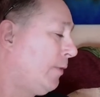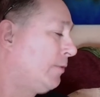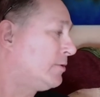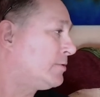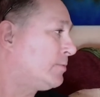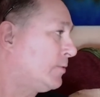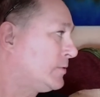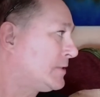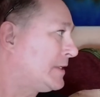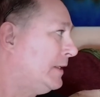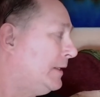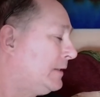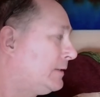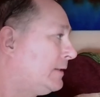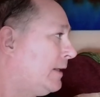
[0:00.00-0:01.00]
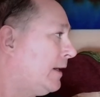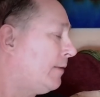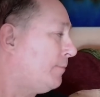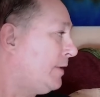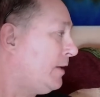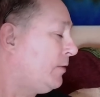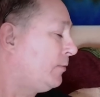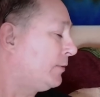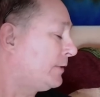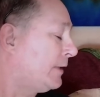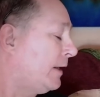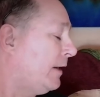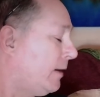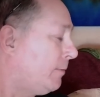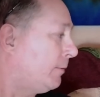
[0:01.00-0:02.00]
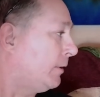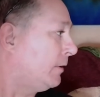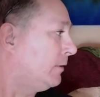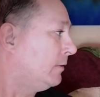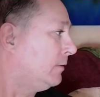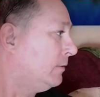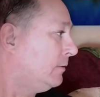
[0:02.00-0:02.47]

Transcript: We were supposed to hit that meat with the hammer.